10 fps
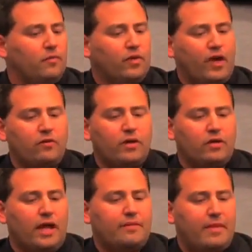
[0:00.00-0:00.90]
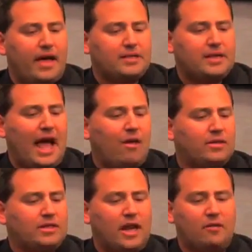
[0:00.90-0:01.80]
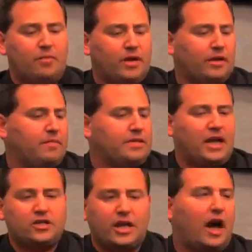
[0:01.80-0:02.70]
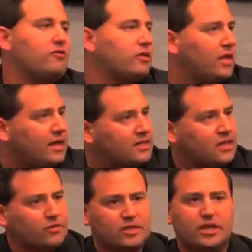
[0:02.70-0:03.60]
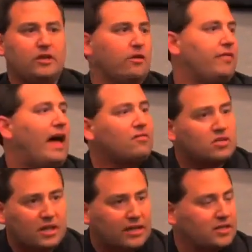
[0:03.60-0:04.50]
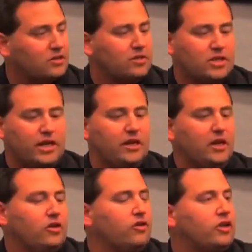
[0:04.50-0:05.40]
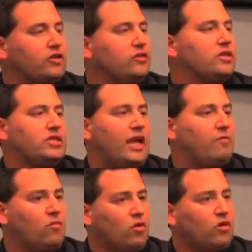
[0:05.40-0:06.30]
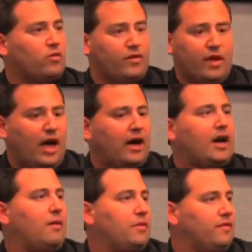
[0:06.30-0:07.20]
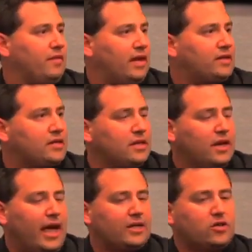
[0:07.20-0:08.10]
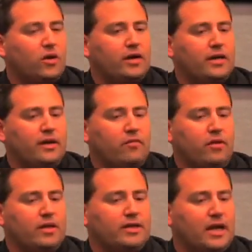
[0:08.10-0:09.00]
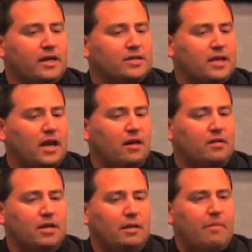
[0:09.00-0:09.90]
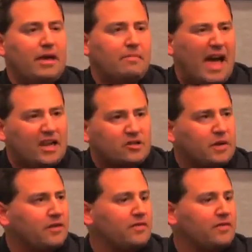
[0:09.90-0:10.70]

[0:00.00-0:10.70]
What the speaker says: with Unreal Lightmass now, instead of putting potentially 100 lights into a scene or 1,000 lights into a scene, you can do the same work with a couple of lights. And so it really does make management